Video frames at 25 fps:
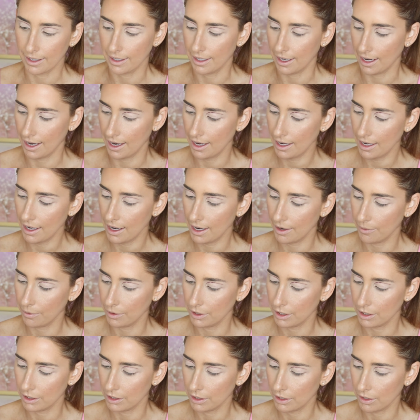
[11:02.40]
again, and we're
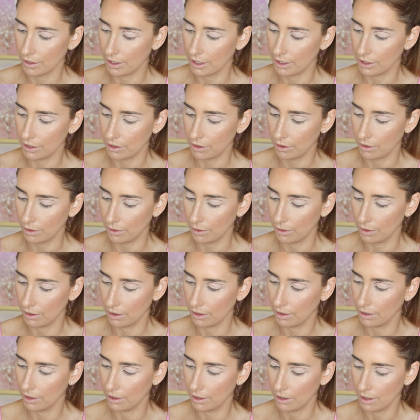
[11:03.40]
just going to
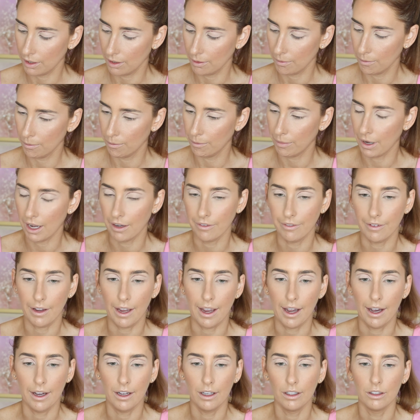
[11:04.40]
buff
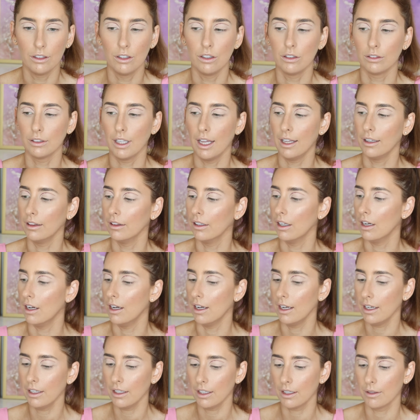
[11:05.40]
out along that
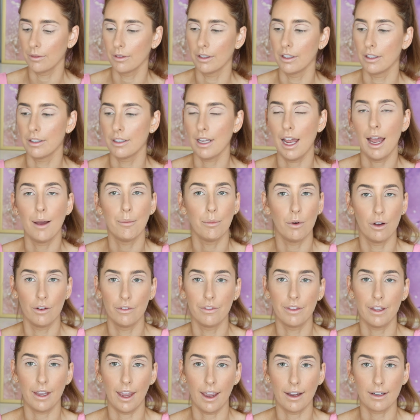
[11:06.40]
line. I'm going to tap
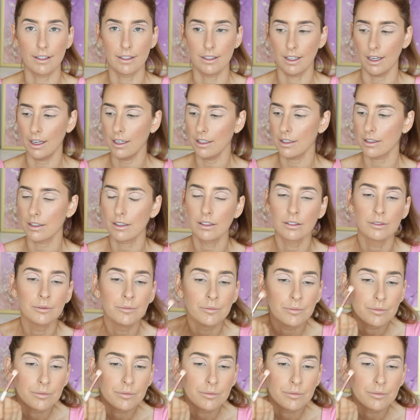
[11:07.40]
off the excess.